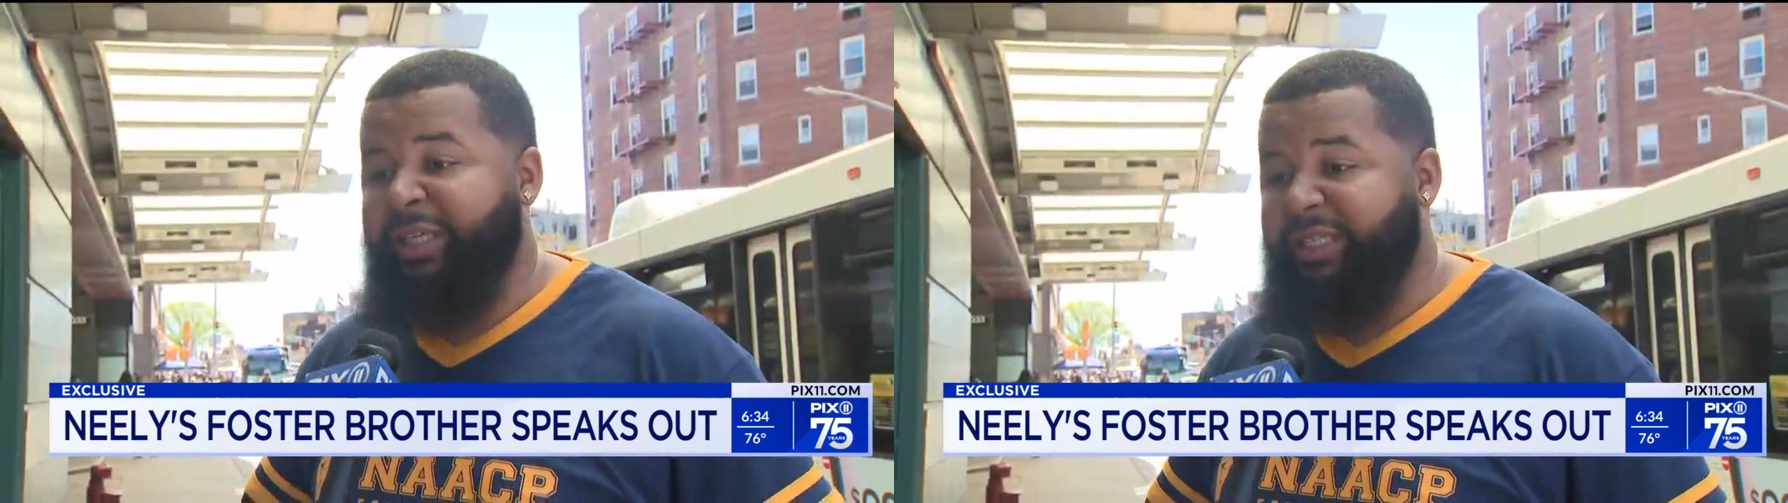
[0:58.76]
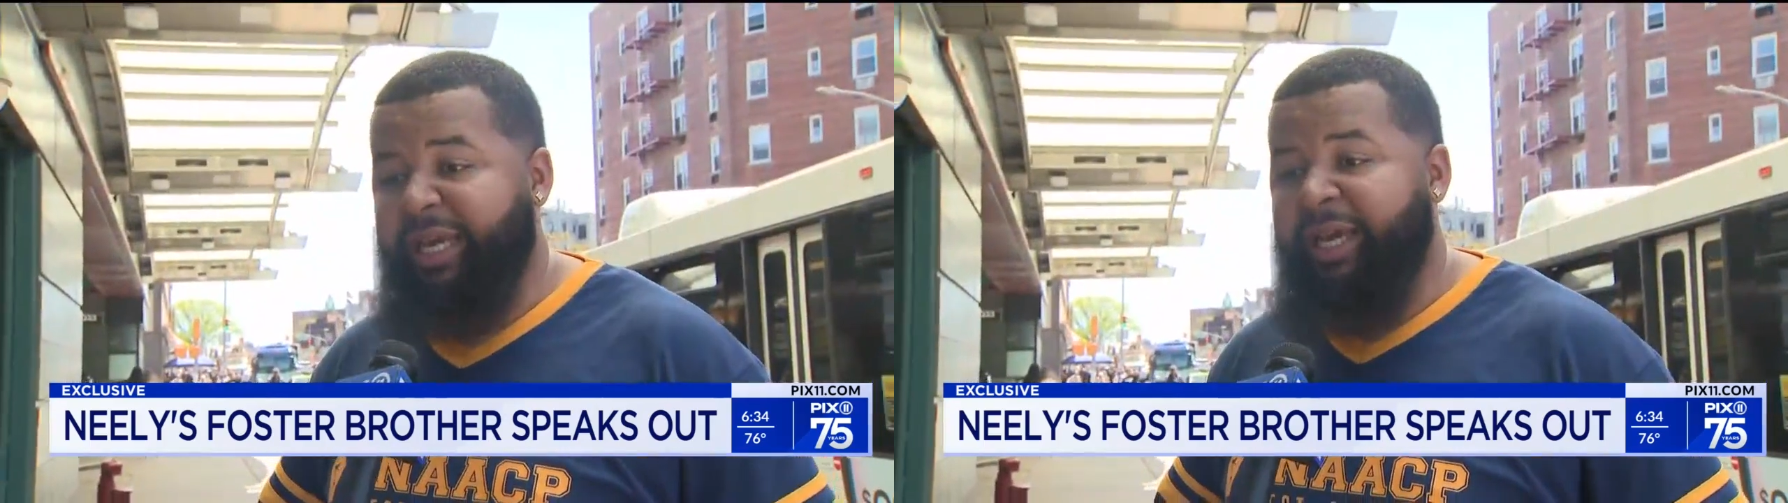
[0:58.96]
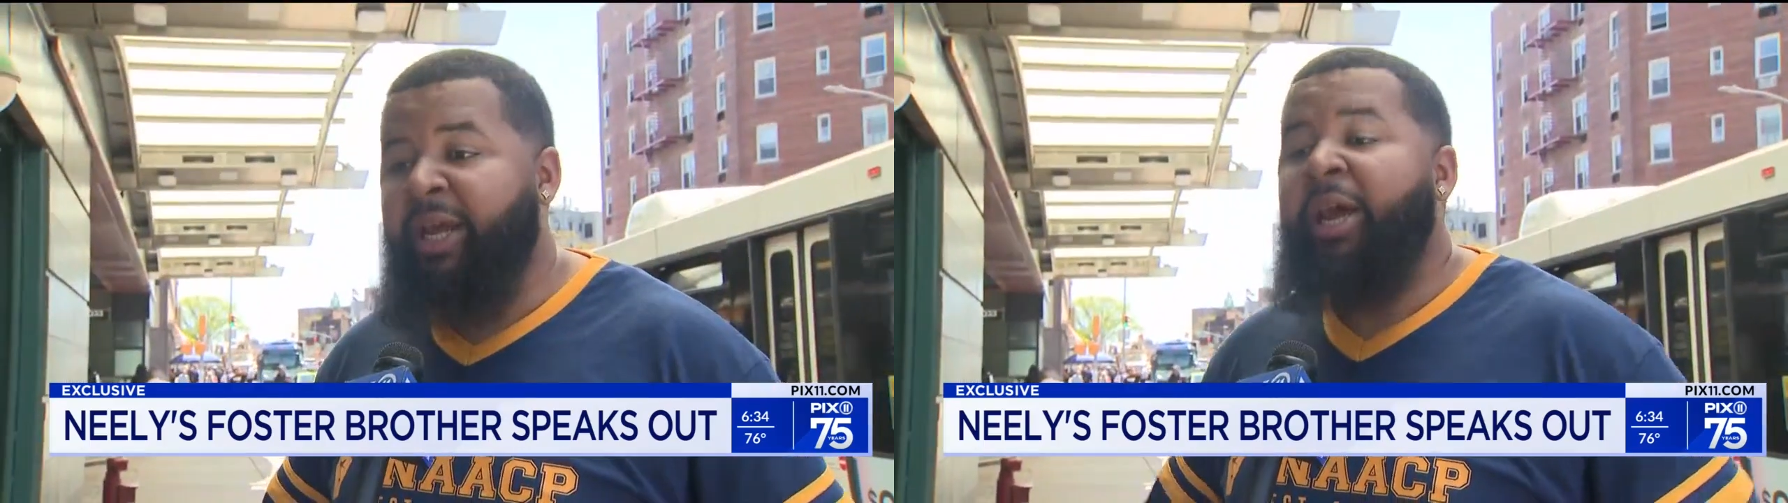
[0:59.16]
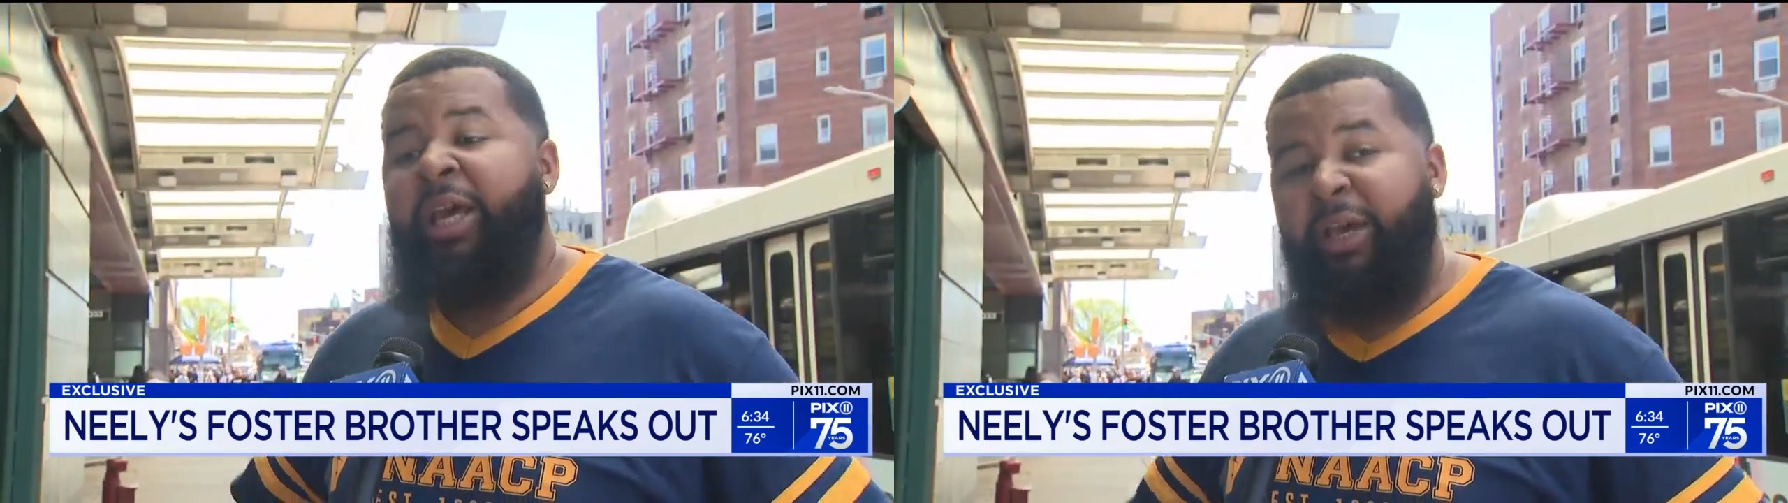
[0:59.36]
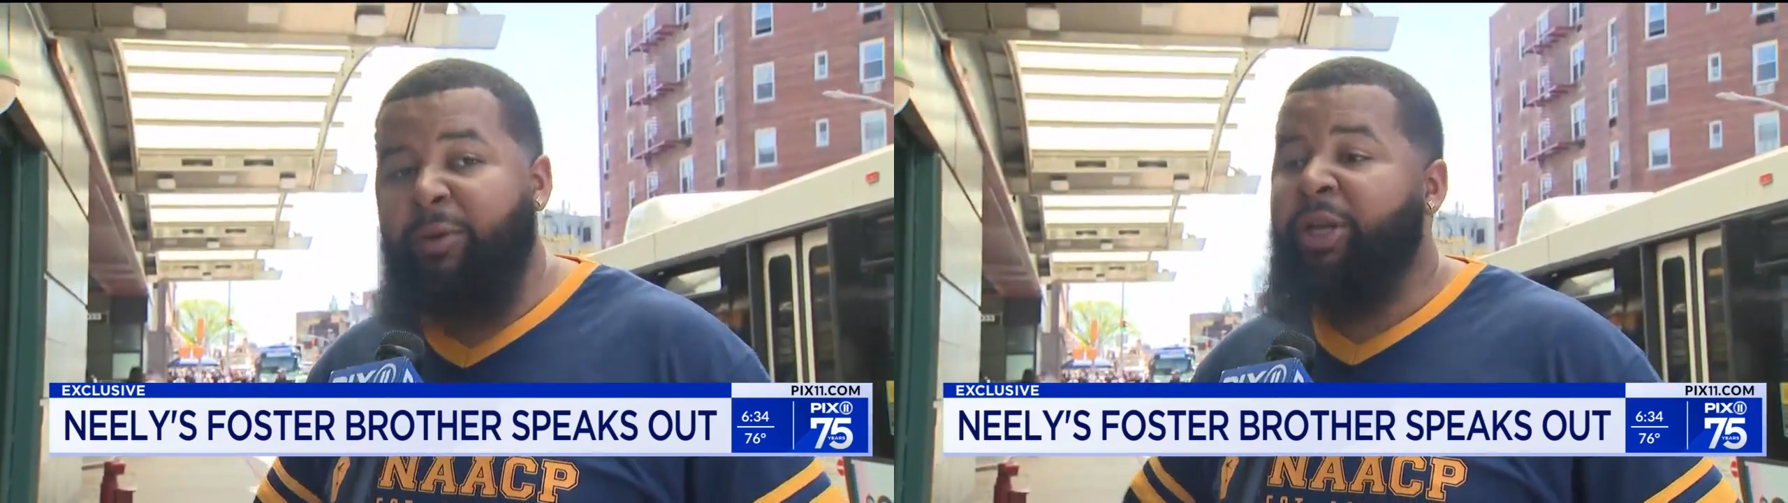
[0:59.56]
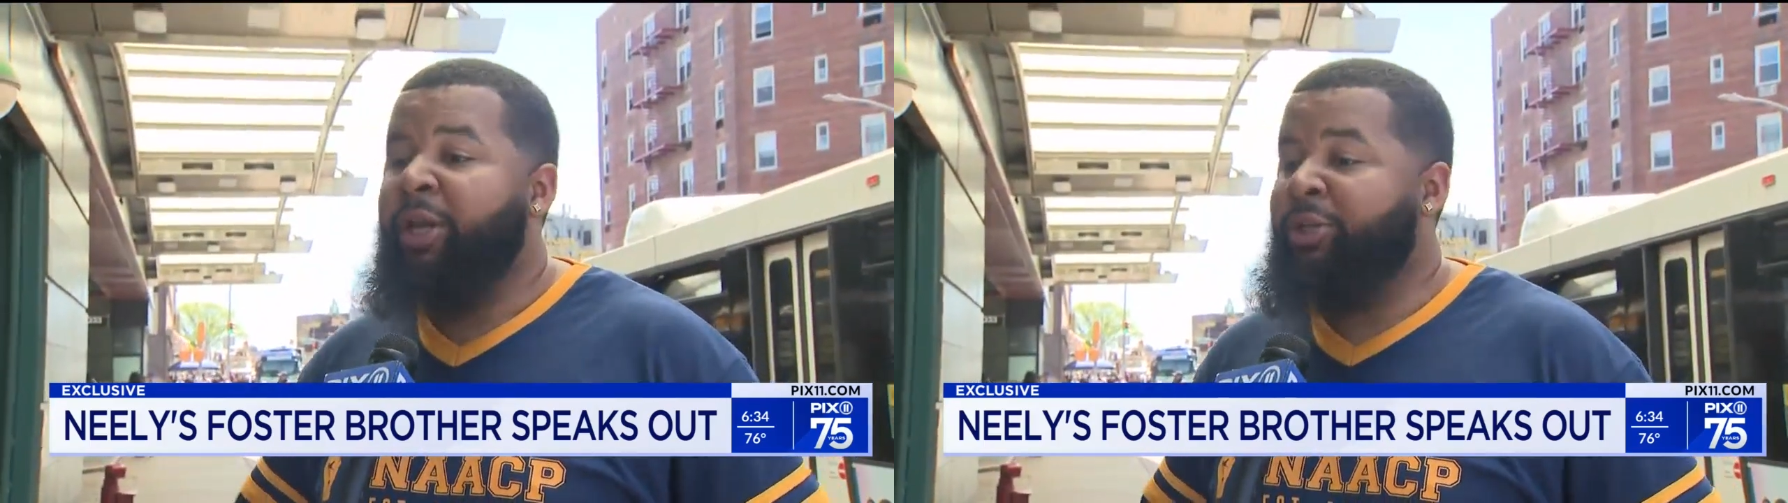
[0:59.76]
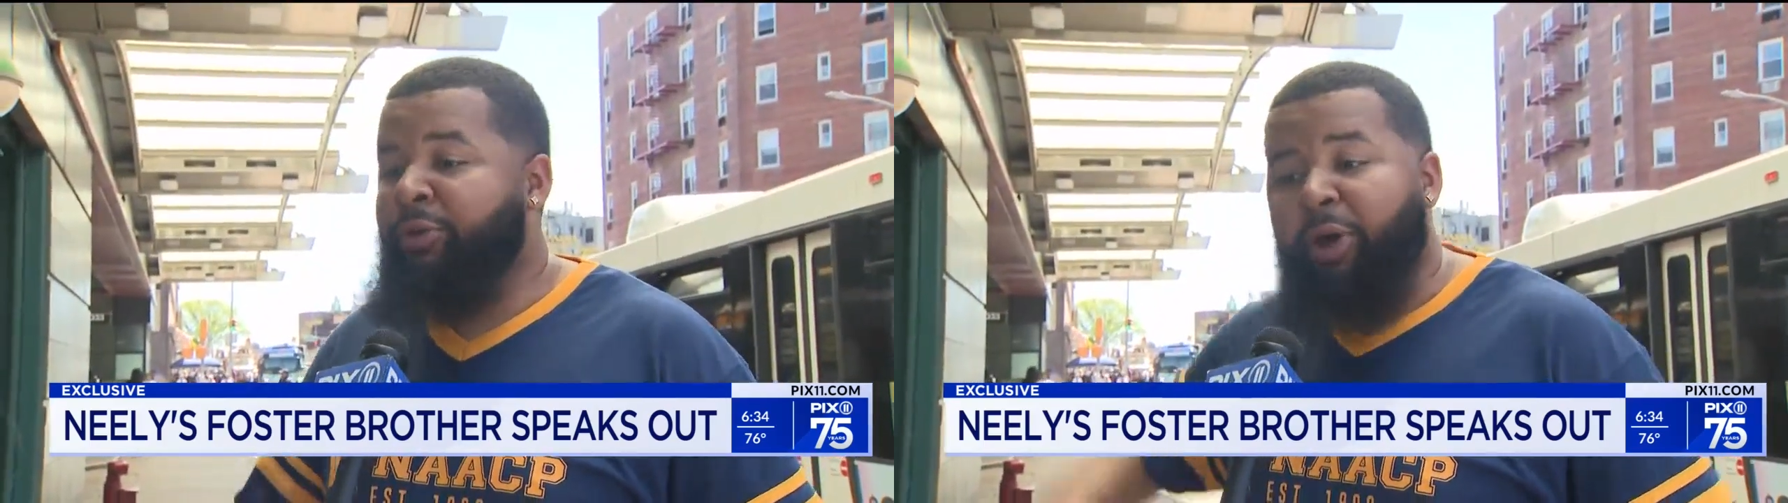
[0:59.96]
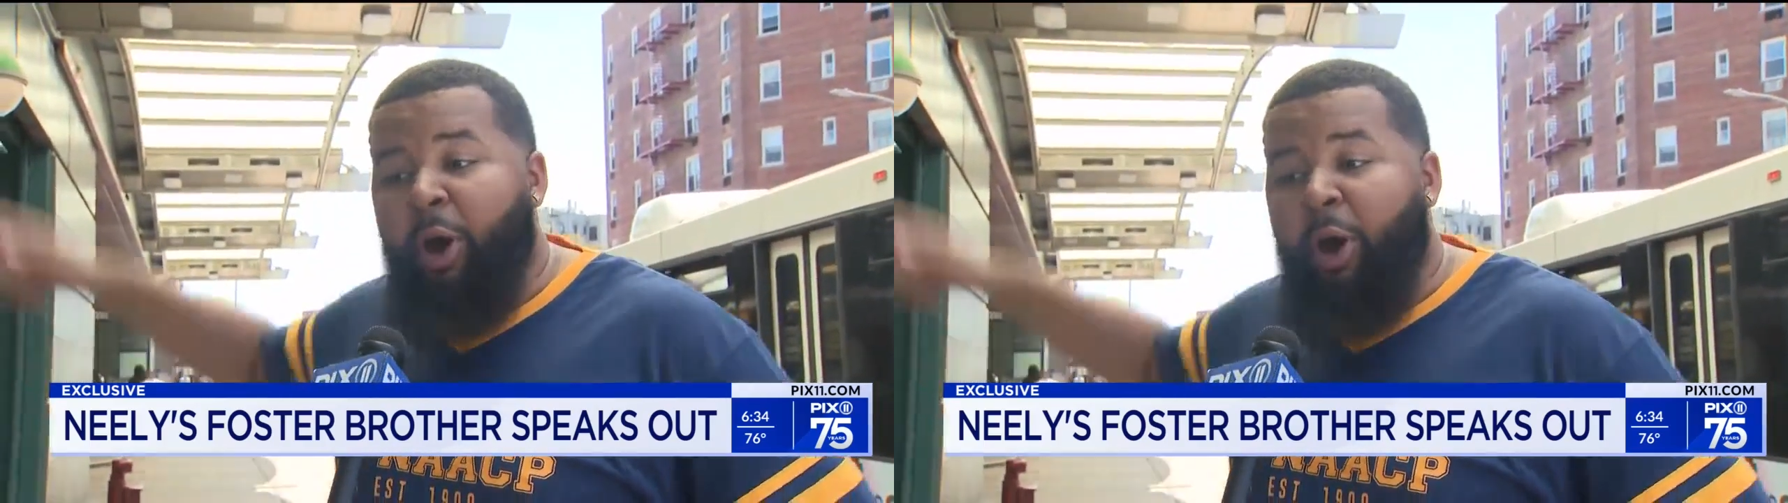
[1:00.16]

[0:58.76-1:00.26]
there. He would do the